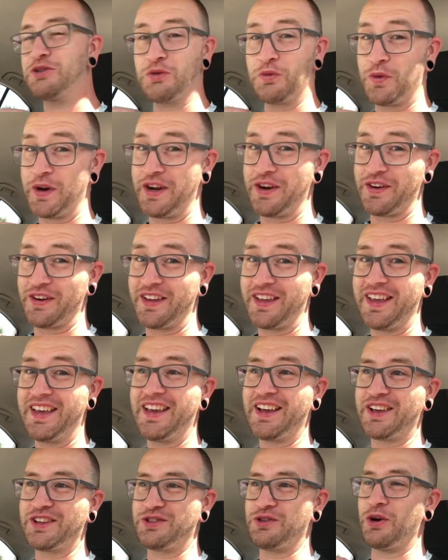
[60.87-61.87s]
weird
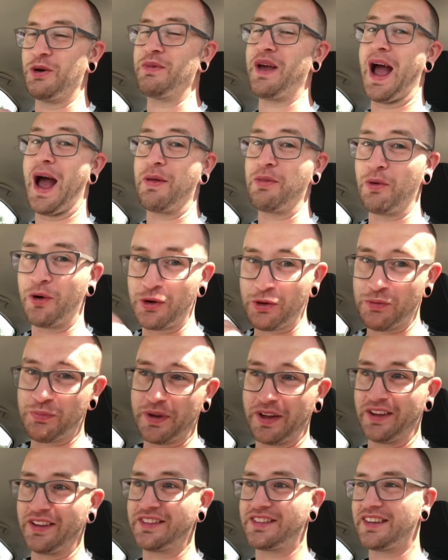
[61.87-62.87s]
because normally I'm the one who builds